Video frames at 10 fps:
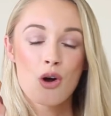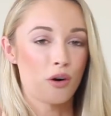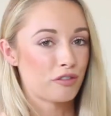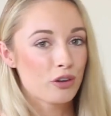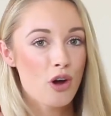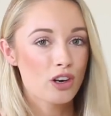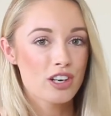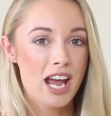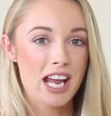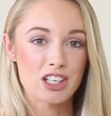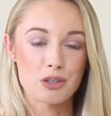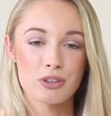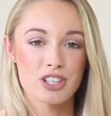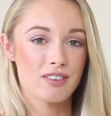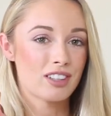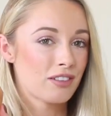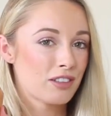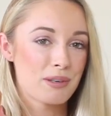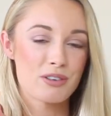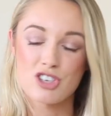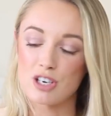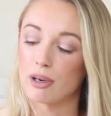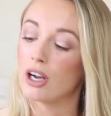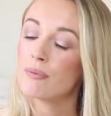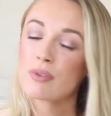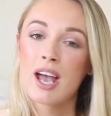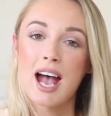or if you're on holiday and you want to have a lovely bit of shimmer